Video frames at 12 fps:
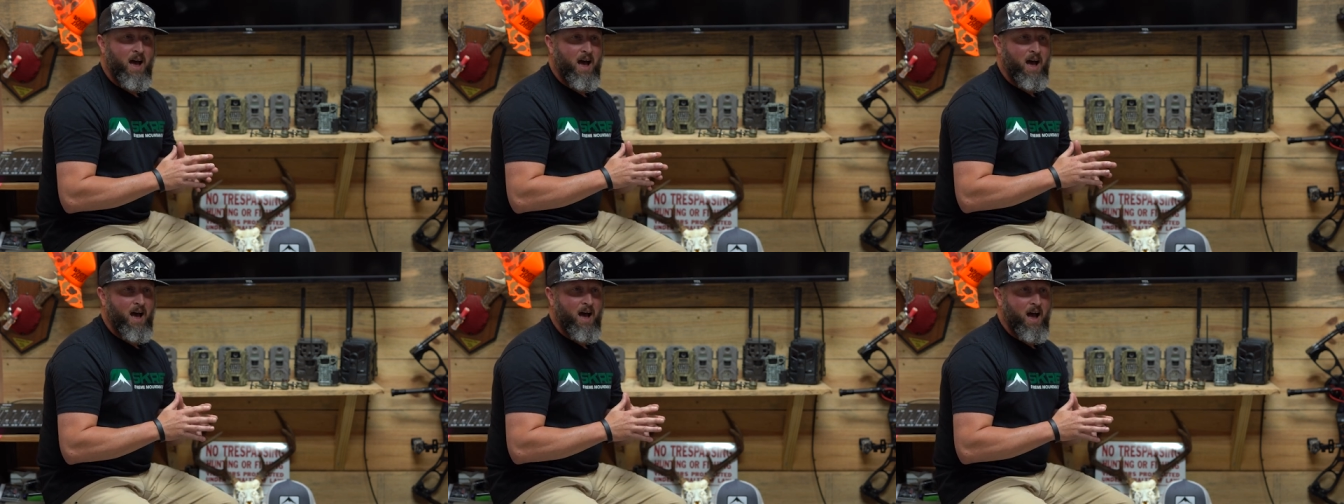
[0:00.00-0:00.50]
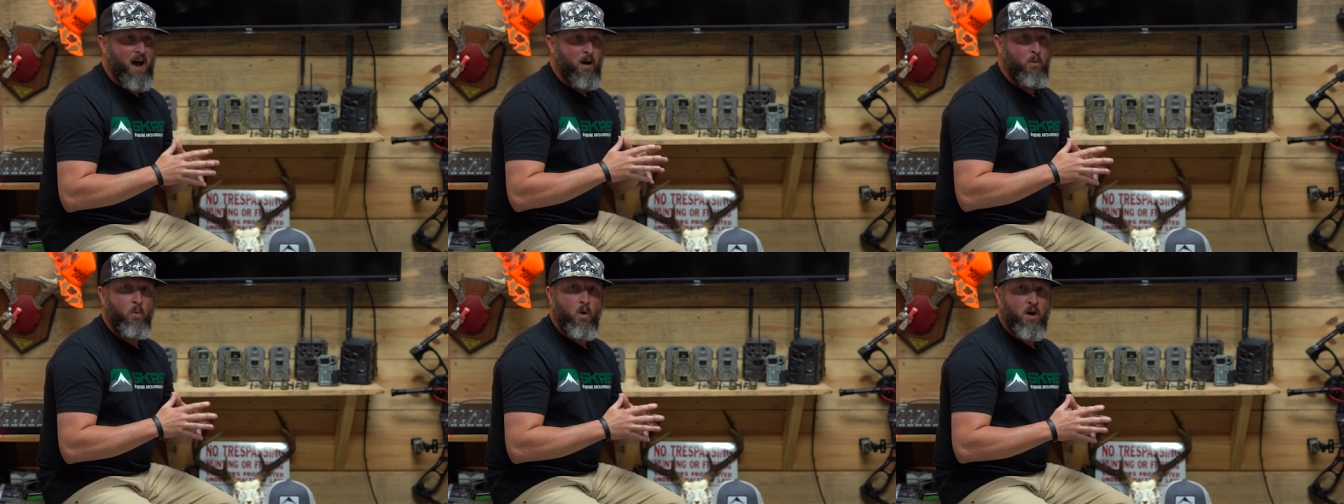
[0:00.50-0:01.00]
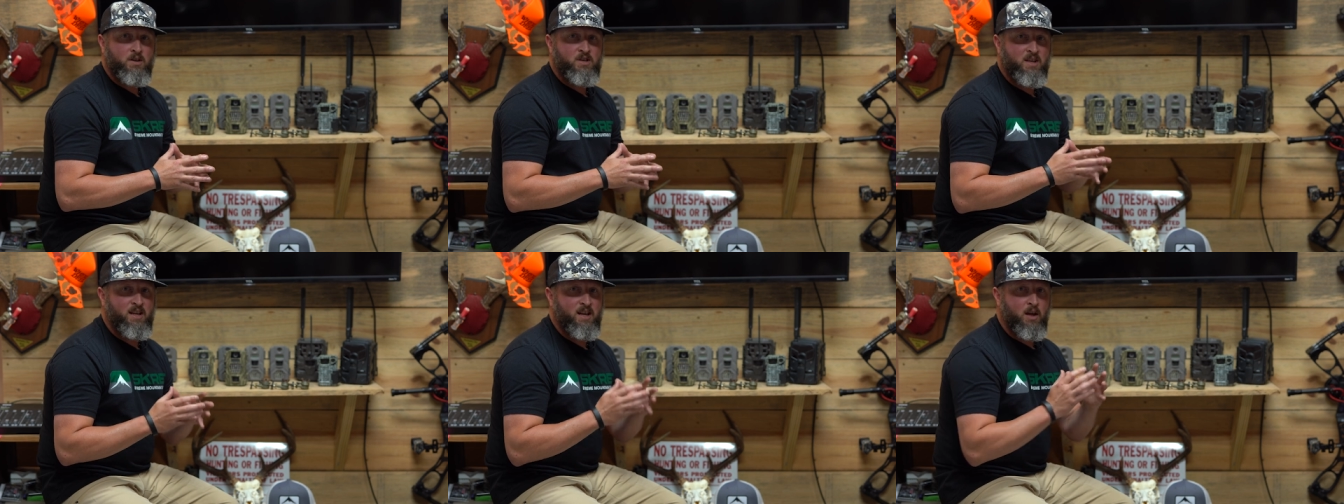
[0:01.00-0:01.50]
I, I want
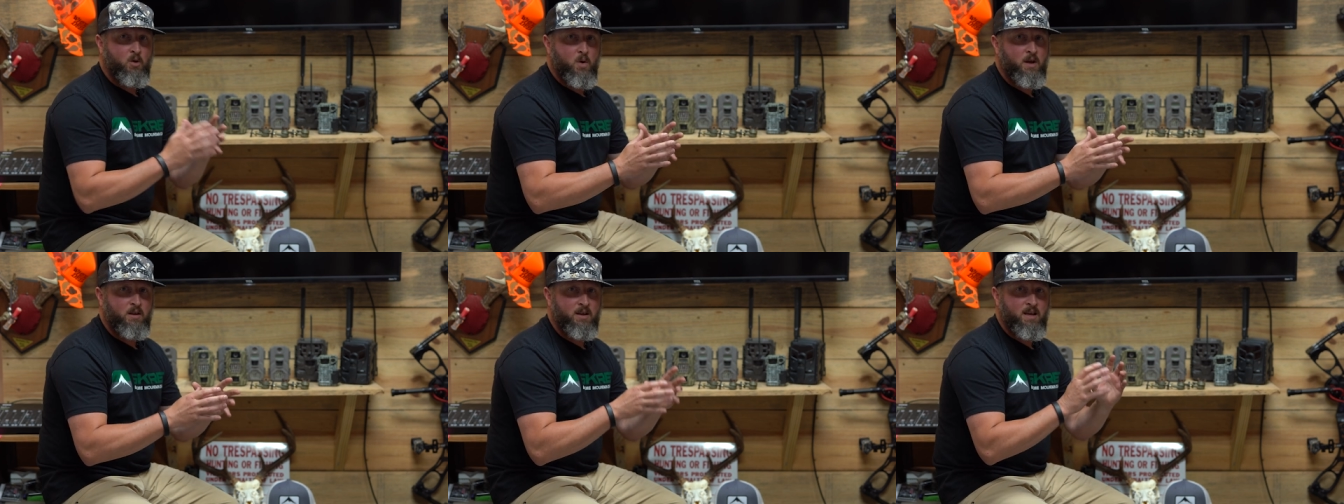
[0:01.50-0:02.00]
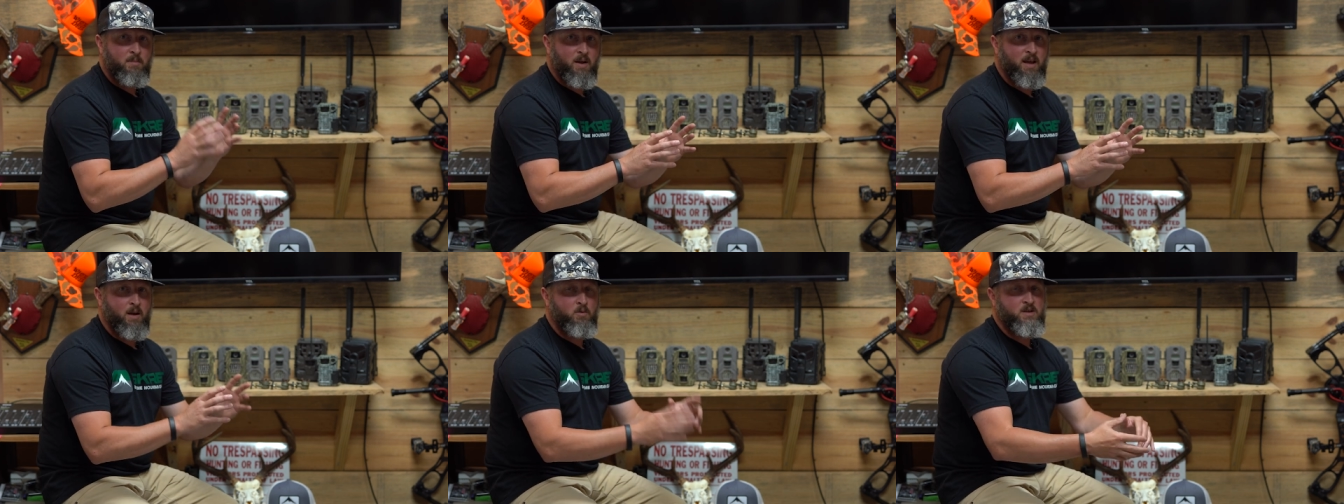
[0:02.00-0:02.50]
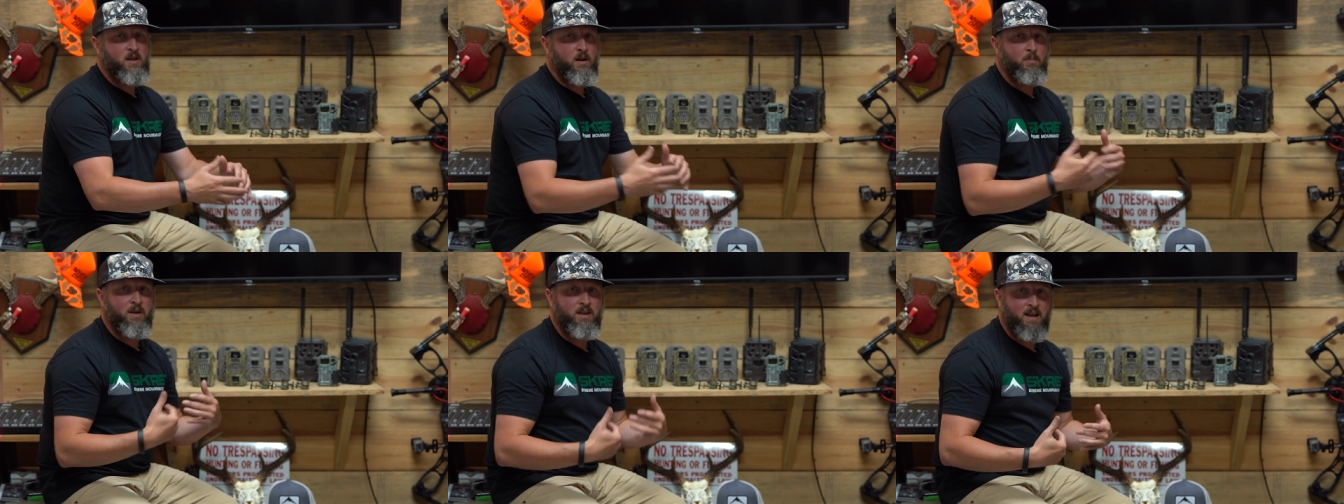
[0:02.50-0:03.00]
to get in quickly, get my camera set
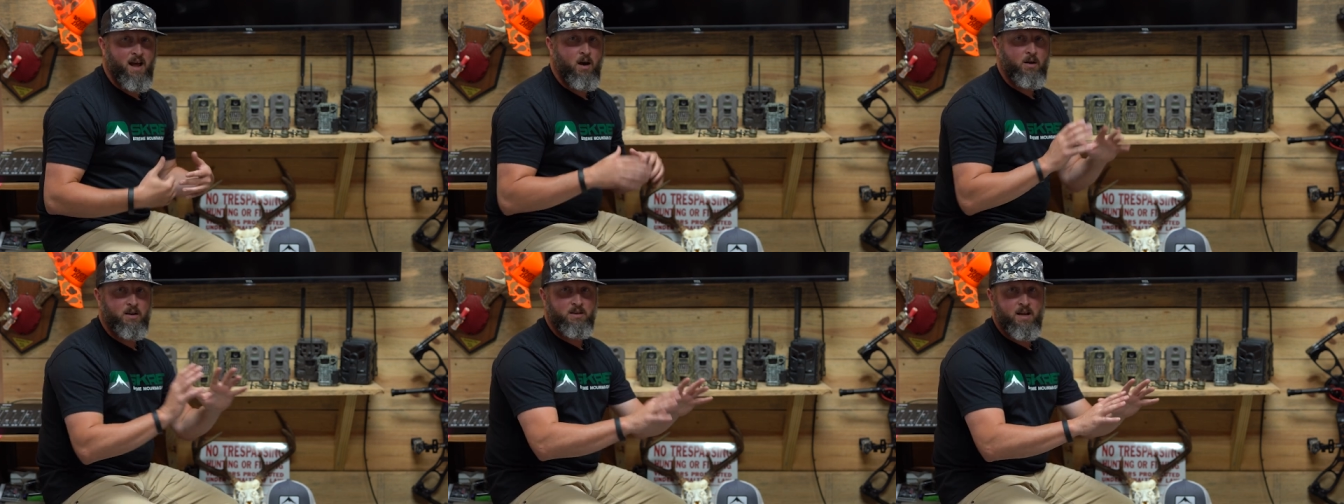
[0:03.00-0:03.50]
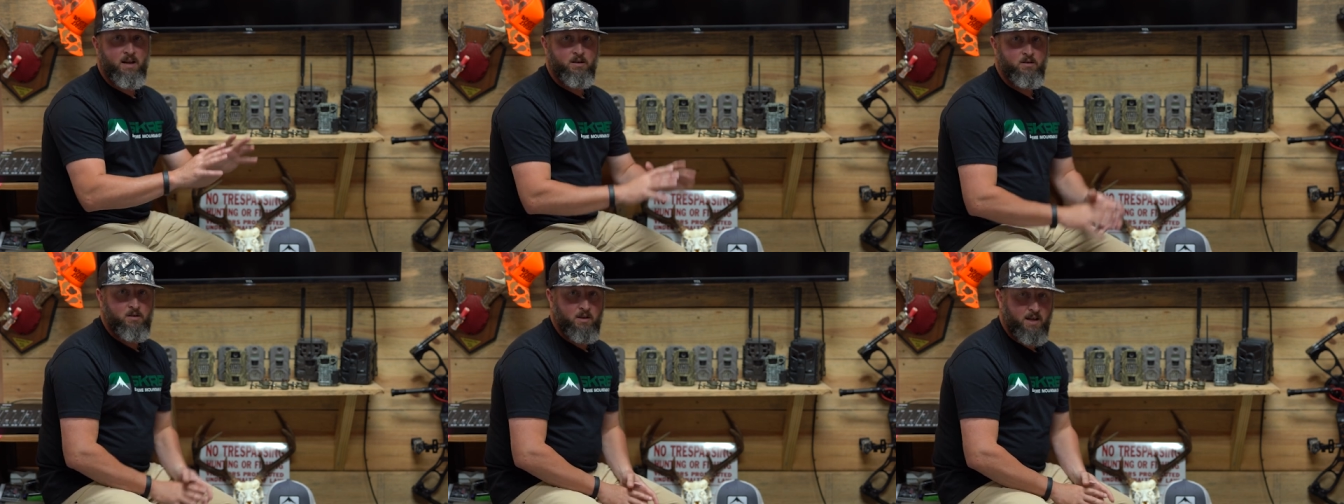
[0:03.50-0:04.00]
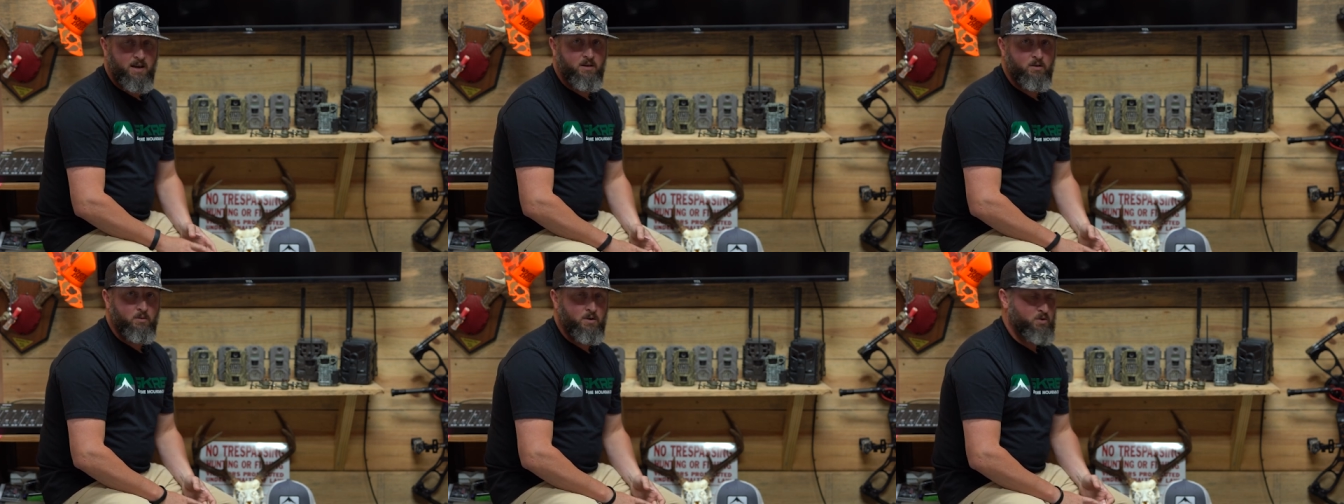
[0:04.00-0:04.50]
up and get out and let it, let
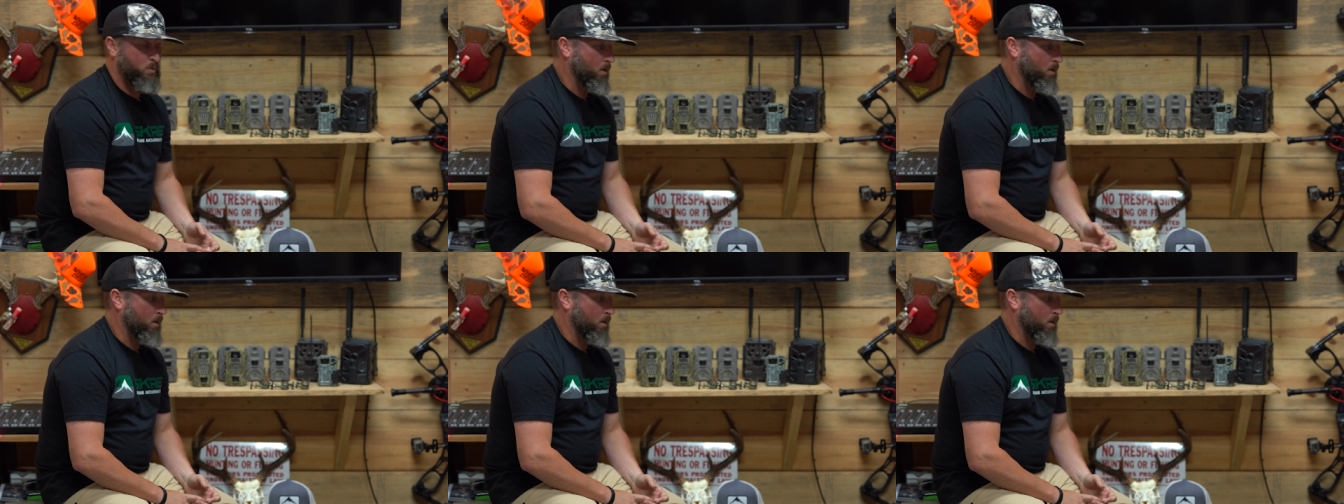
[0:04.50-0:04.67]
it do its